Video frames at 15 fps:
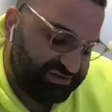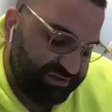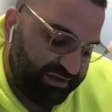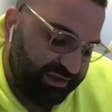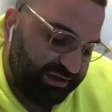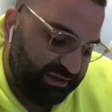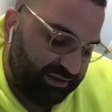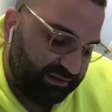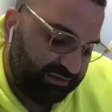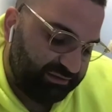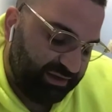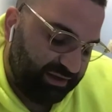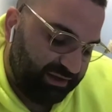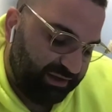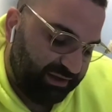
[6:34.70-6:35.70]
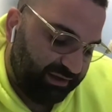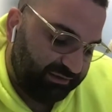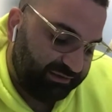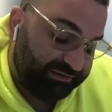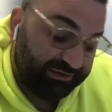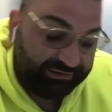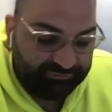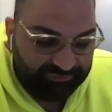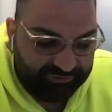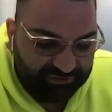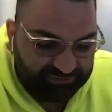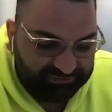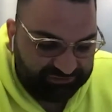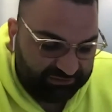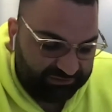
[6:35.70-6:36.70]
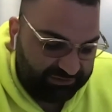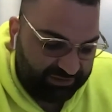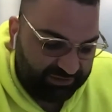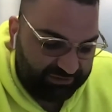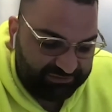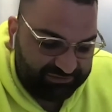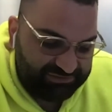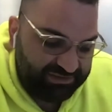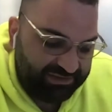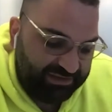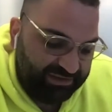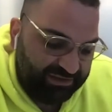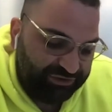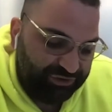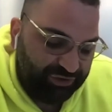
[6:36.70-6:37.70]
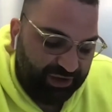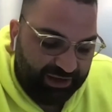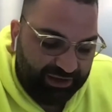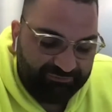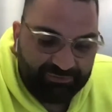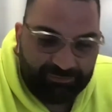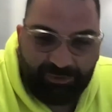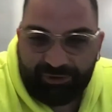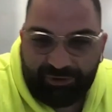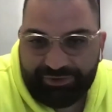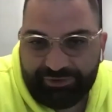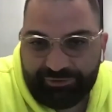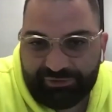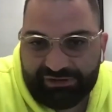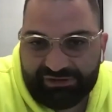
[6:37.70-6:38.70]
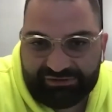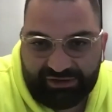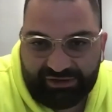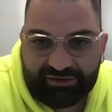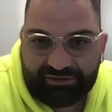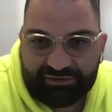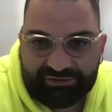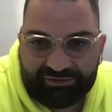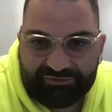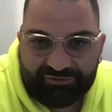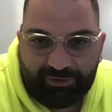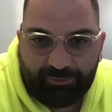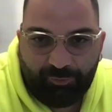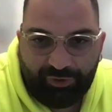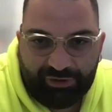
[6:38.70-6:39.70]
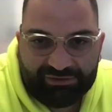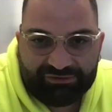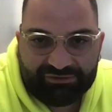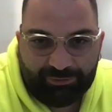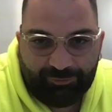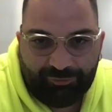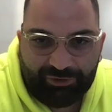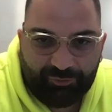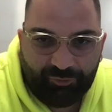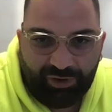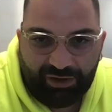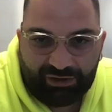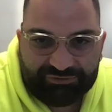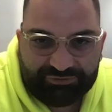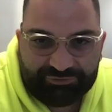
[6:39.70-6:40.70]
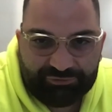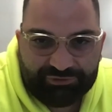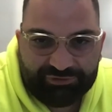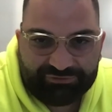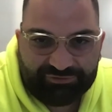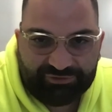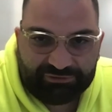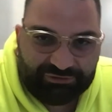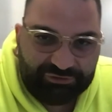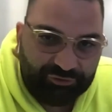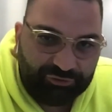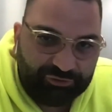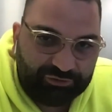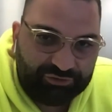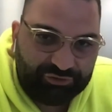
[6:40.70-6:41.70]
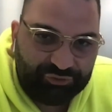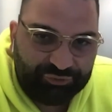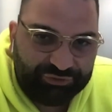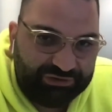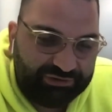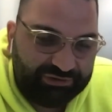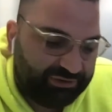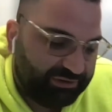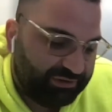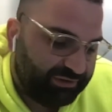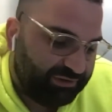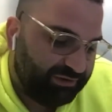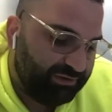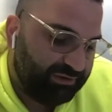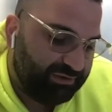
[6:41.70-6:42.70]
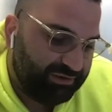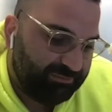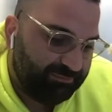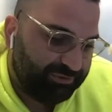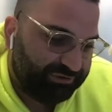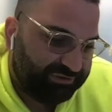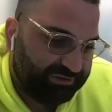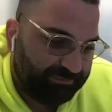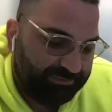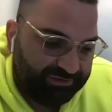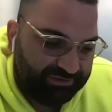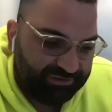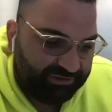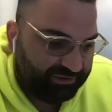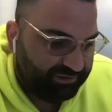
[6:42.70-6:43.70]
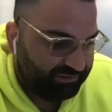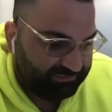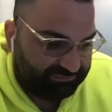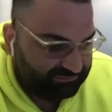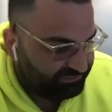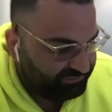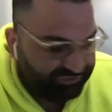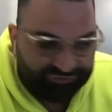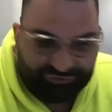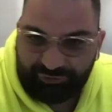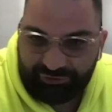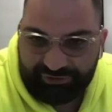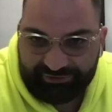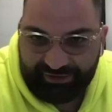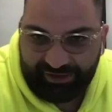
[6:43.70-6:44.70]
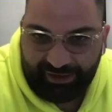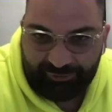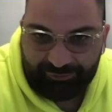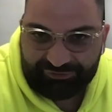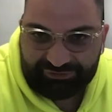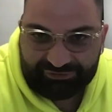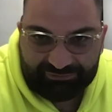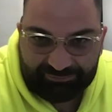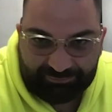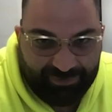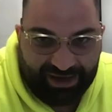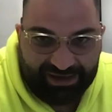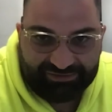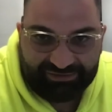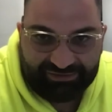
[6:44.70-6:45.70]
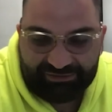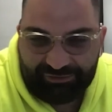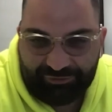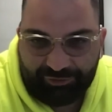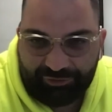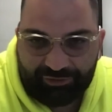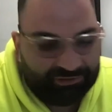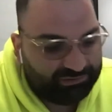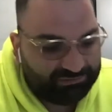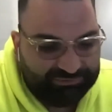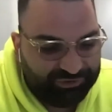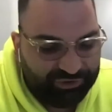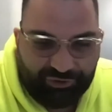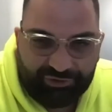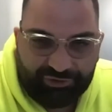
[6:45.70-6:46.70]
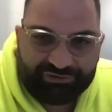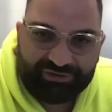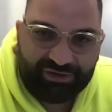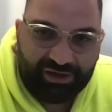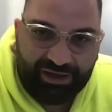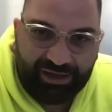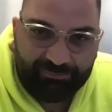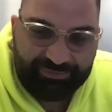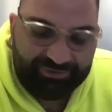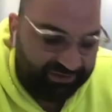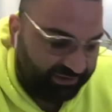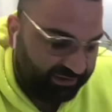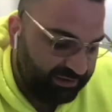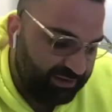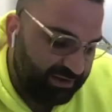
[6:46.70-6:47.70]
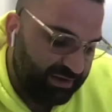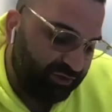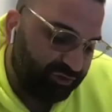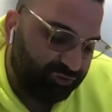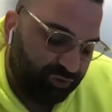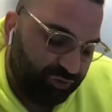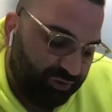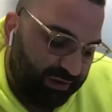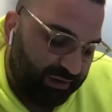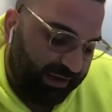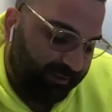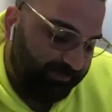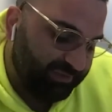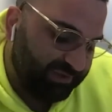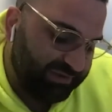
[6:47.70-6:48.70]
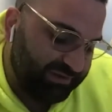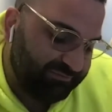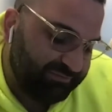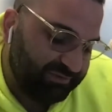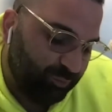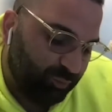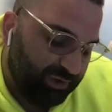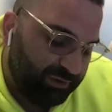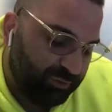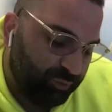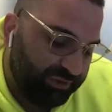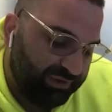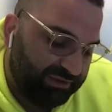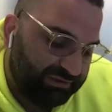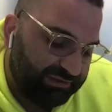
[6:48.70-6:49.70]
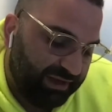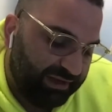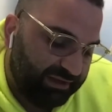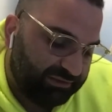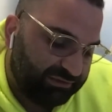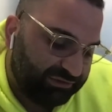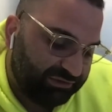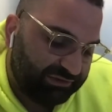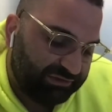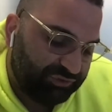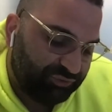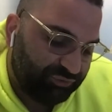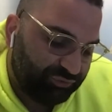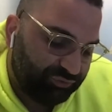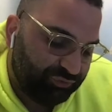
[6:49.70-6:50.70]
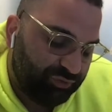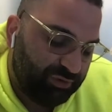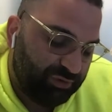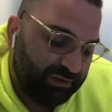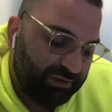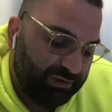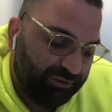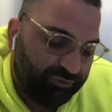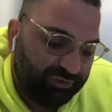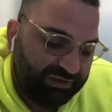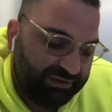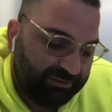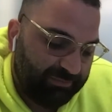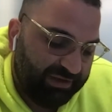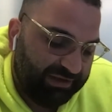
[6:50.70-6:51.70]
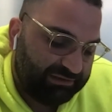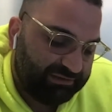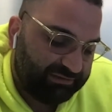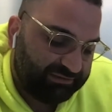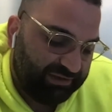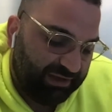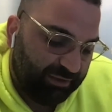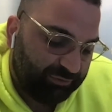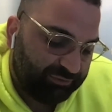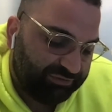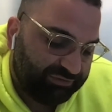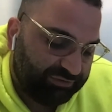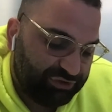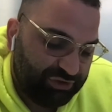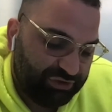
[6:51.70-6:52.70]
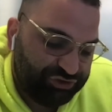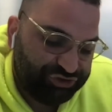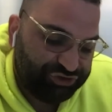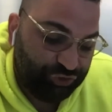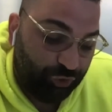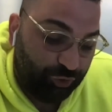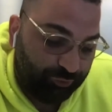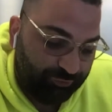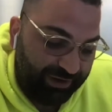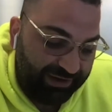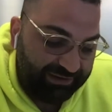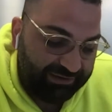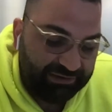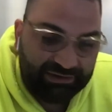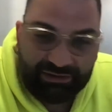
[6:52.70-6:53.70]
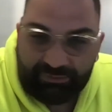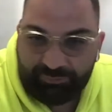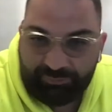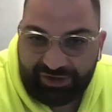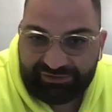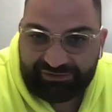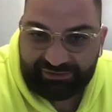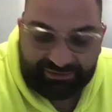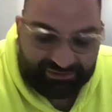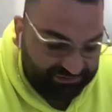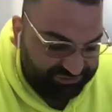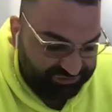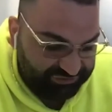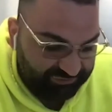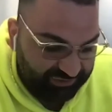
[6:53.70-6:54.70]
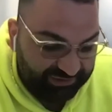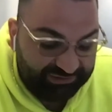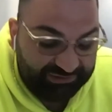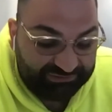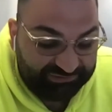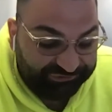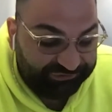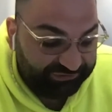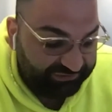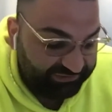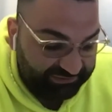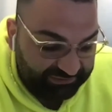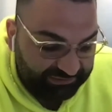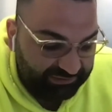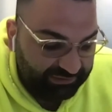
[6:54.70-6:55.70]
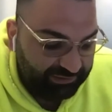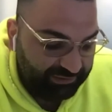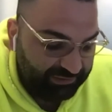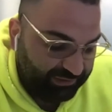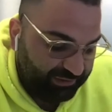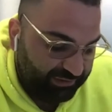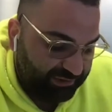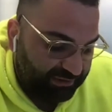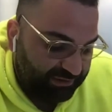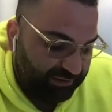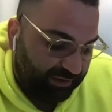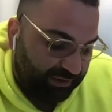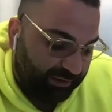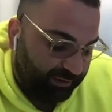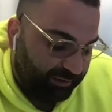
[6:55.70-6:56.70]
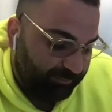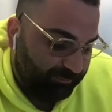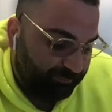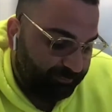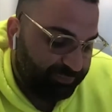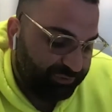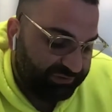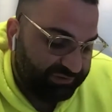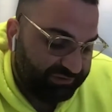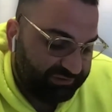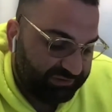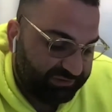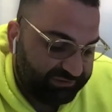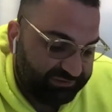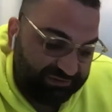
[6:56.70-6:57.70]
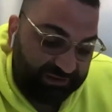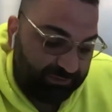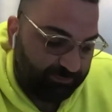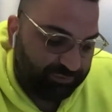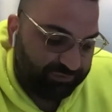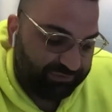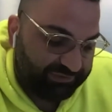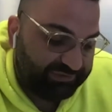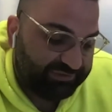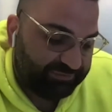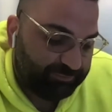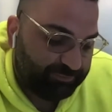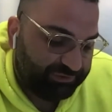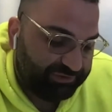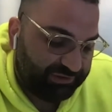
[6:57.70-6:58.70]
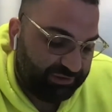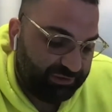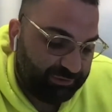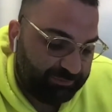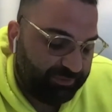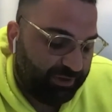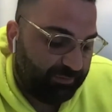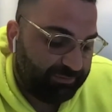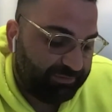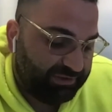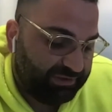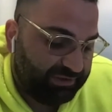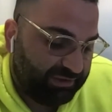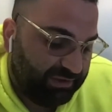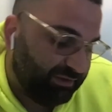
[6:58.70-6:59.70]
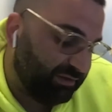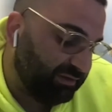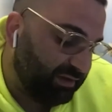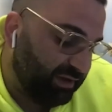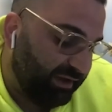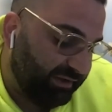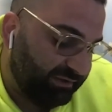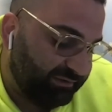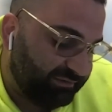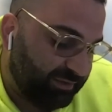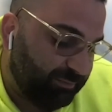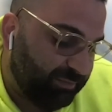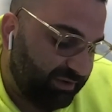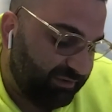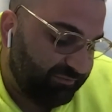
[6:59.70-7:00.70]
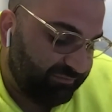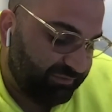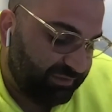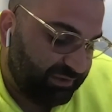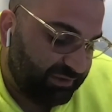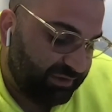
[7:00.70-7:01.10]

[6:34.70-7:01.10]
saying that in real estate that is, you have about 3 seconds from when someone walks through the front door to either put them in they're sold on the house basket, or no, it's not happening. So I believe the 1 week that it took to really make this house show ready, presentation ready, turnkey, put this listing and put this particular property and our clients above